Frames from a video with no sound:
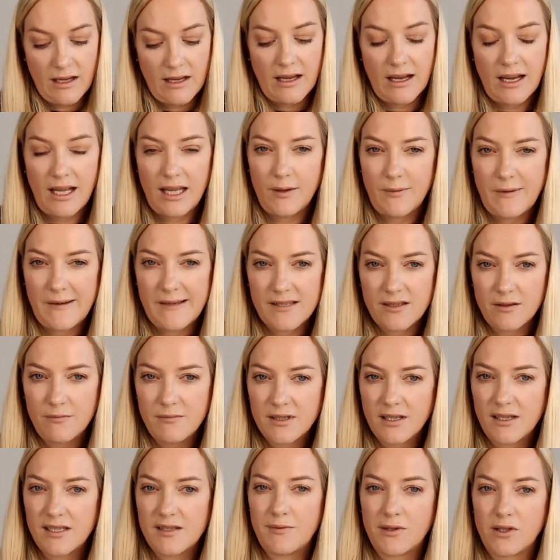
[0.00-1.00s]
And they may
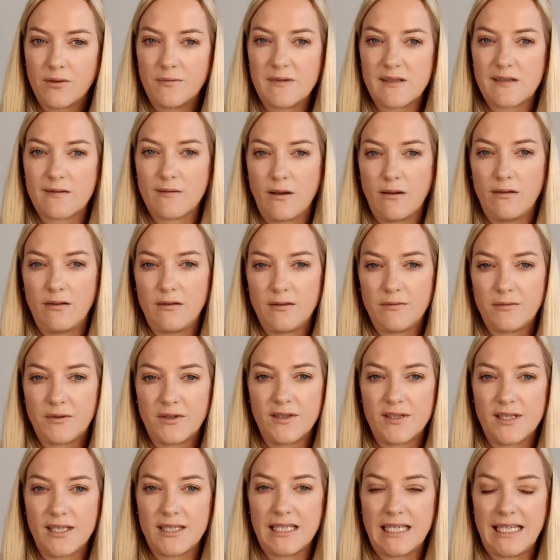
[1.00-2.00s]
sometimes become swollen
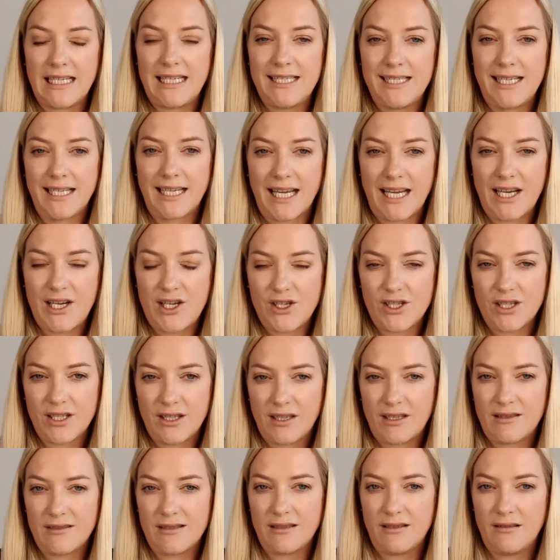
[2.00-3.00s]
because it's an indication
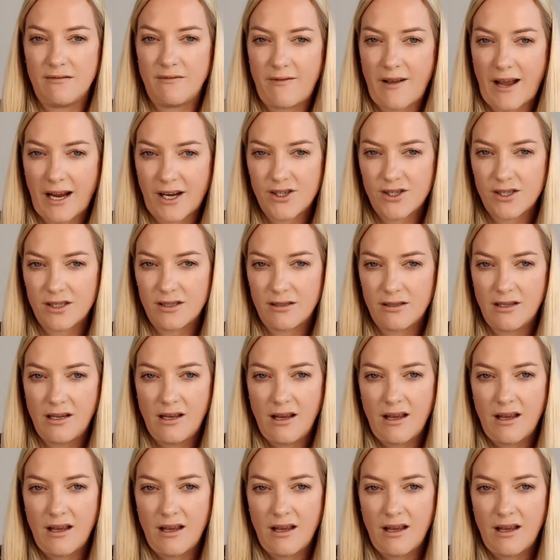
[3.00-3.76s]
there's an infection,